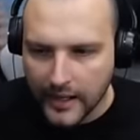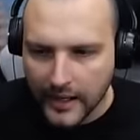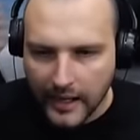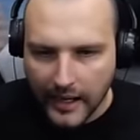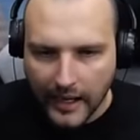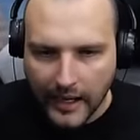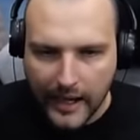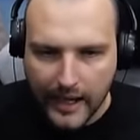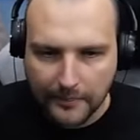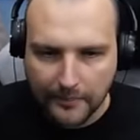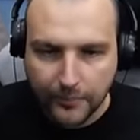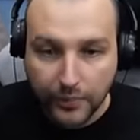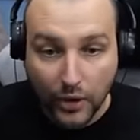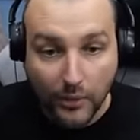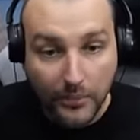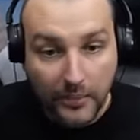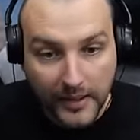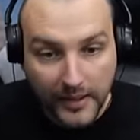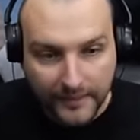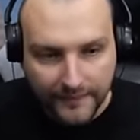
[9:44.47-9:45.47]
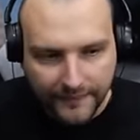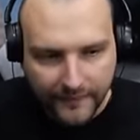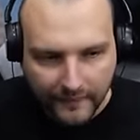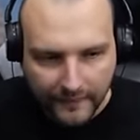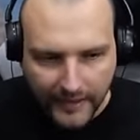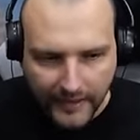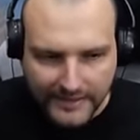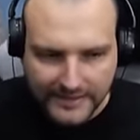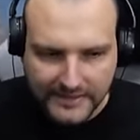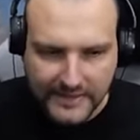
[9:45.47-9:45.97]
uh, probably
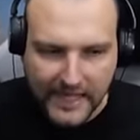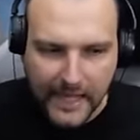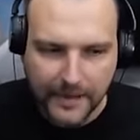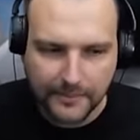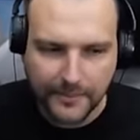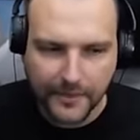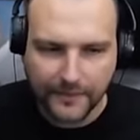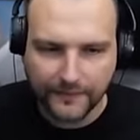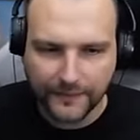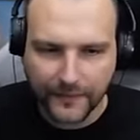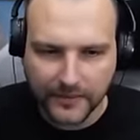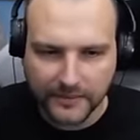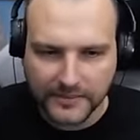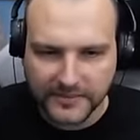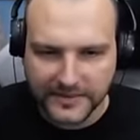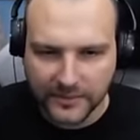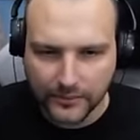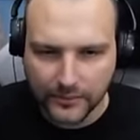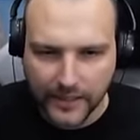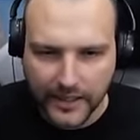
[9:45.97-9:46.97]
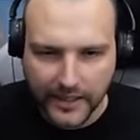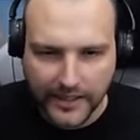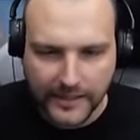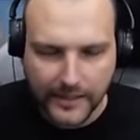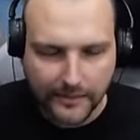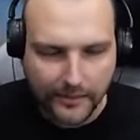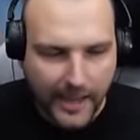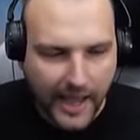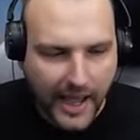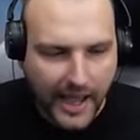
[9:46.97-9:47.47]
for us sniping from somewhere in
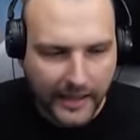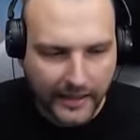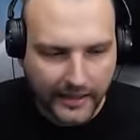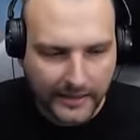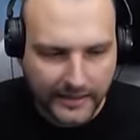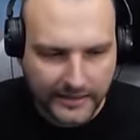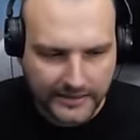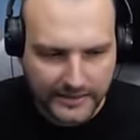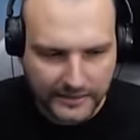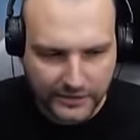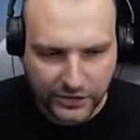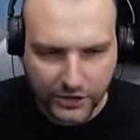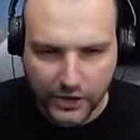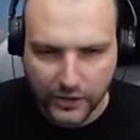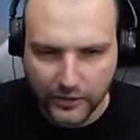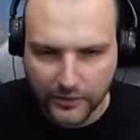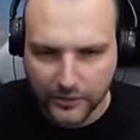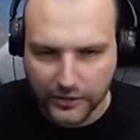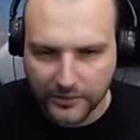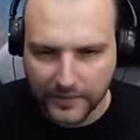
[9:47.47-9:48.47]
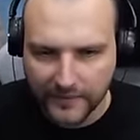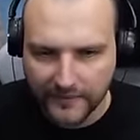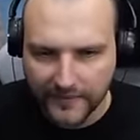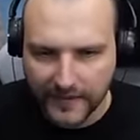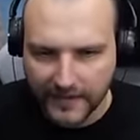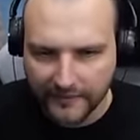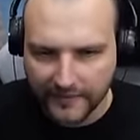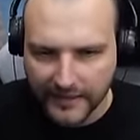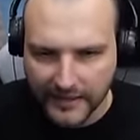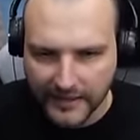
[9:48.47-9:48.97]
the back, this is going to be
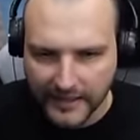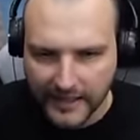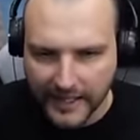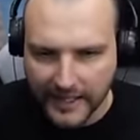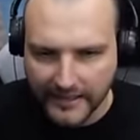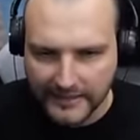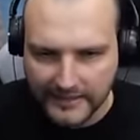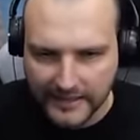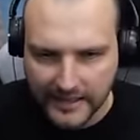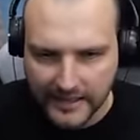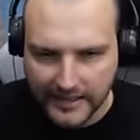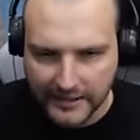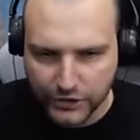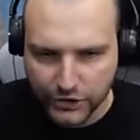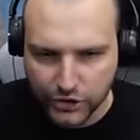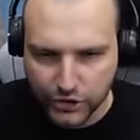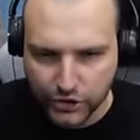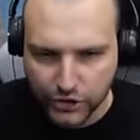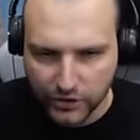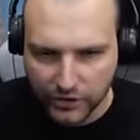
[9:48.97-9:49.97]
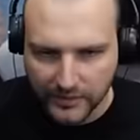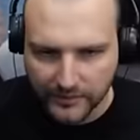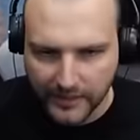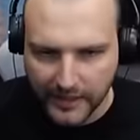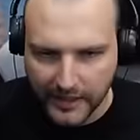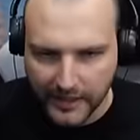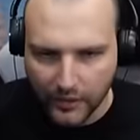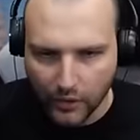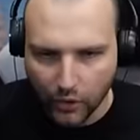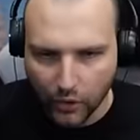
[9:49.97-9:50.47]
very, very nice and this should
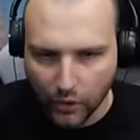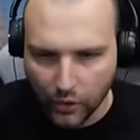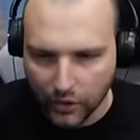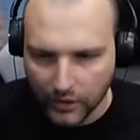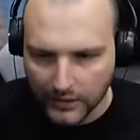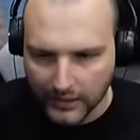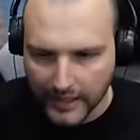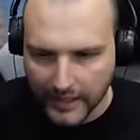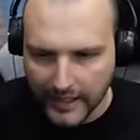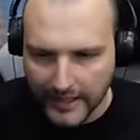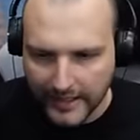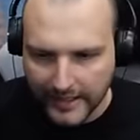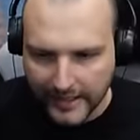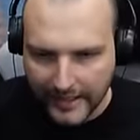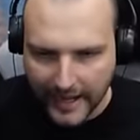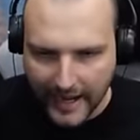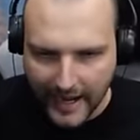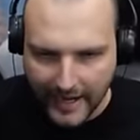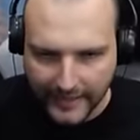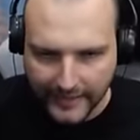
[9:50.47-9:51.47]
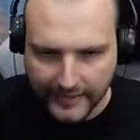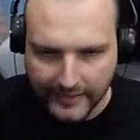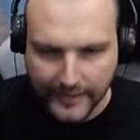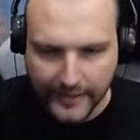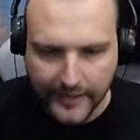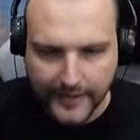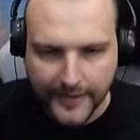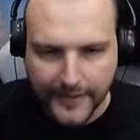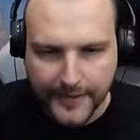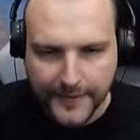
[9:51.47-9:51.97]
be all right.
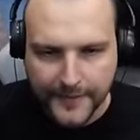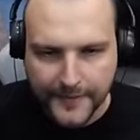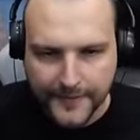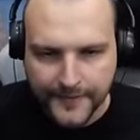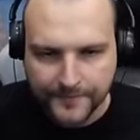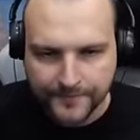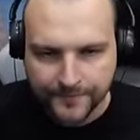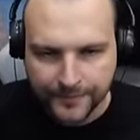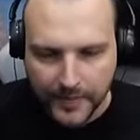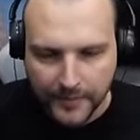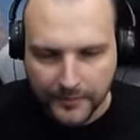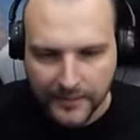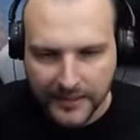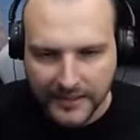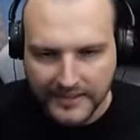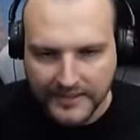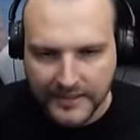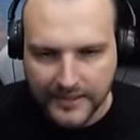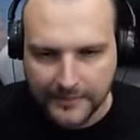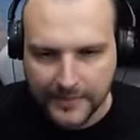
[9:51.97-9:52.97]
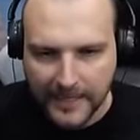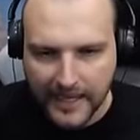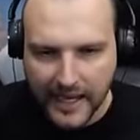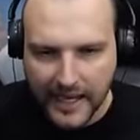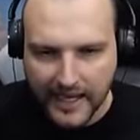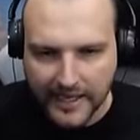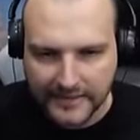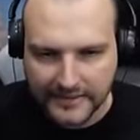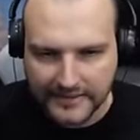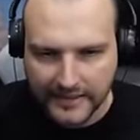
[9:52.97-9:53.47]
Plus
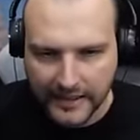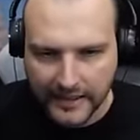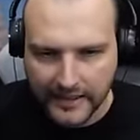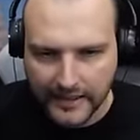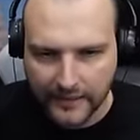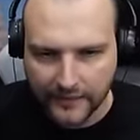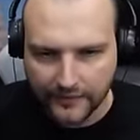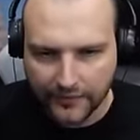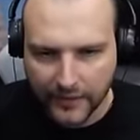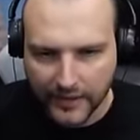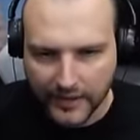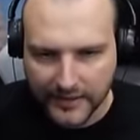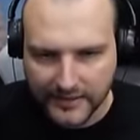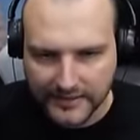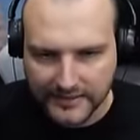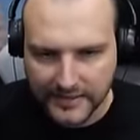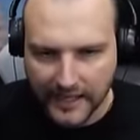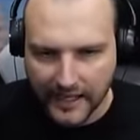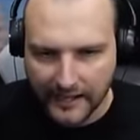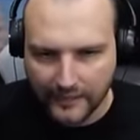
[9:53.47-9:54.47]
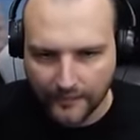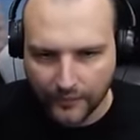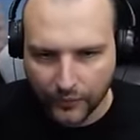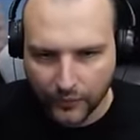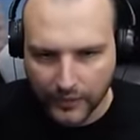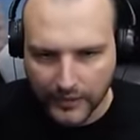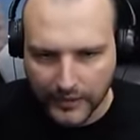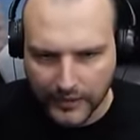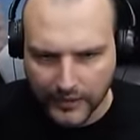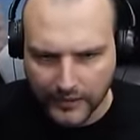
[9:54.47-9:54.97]
EBR is running for his life
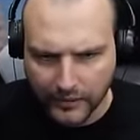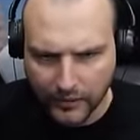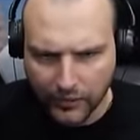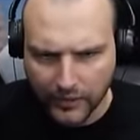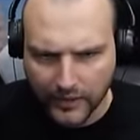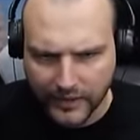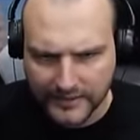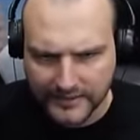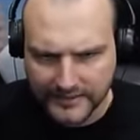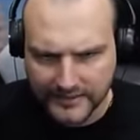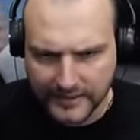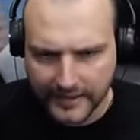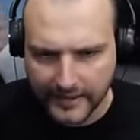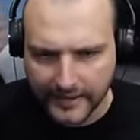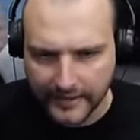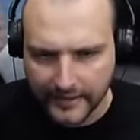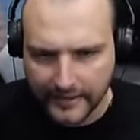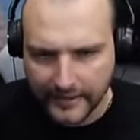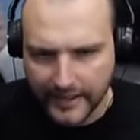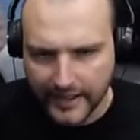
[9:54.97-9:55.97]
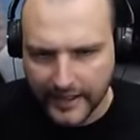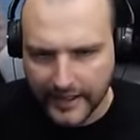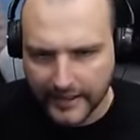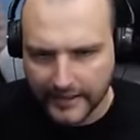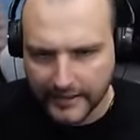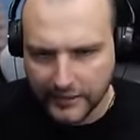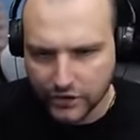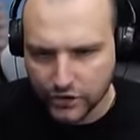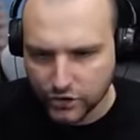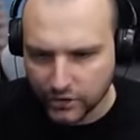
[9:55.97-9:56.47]
already, or is he? Yeah,
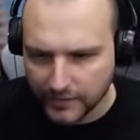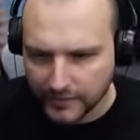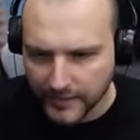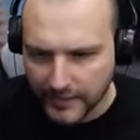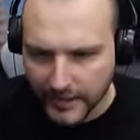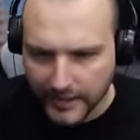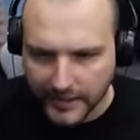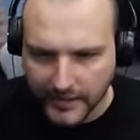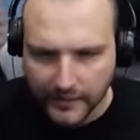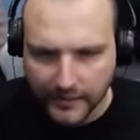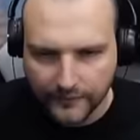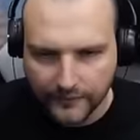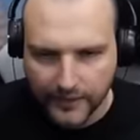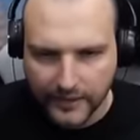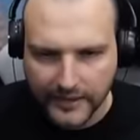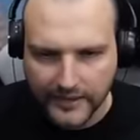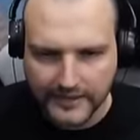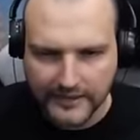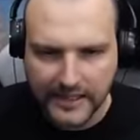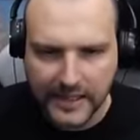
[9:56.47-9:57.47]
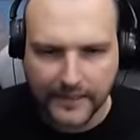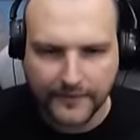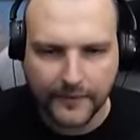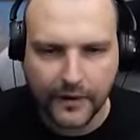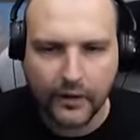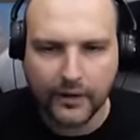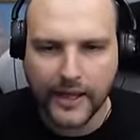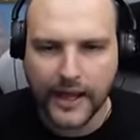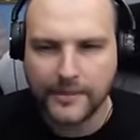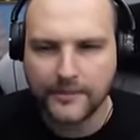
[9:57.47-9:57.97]
he should be running for his life.
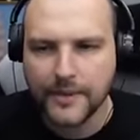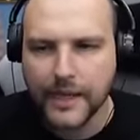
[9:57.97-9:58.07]
Okay,